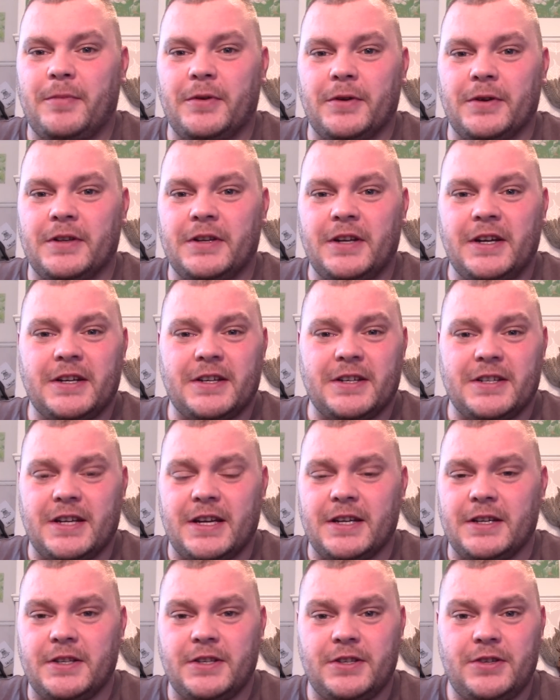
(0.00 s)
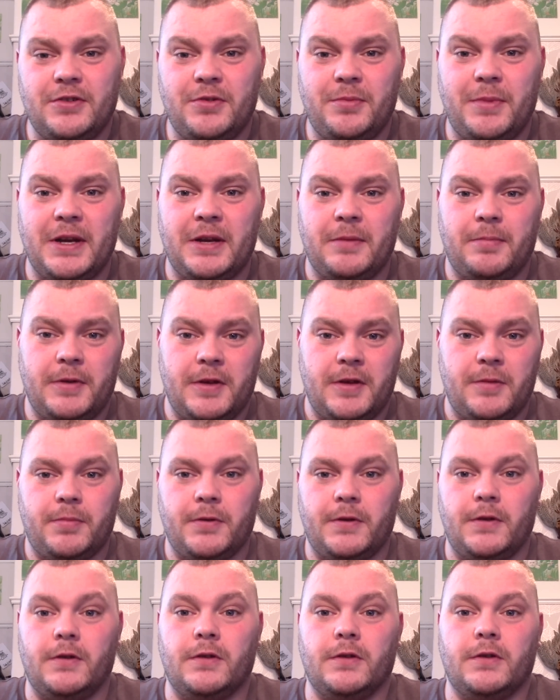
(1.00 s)
But like I say, there's too many
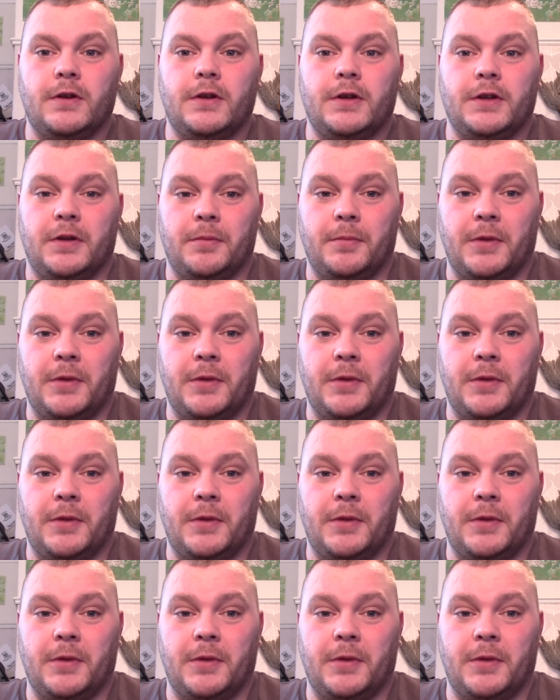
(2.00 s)
people at the